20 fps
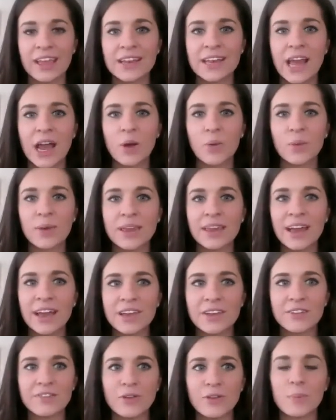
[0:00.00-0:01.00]
Now, we
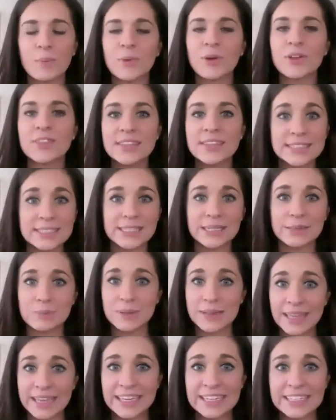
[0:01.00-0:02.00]
have put this in
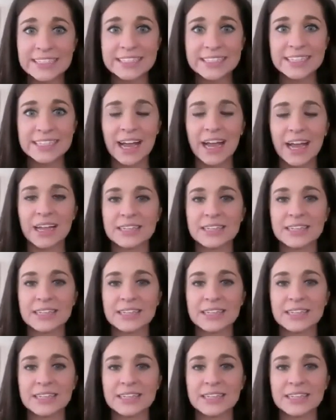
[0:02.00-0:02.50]
place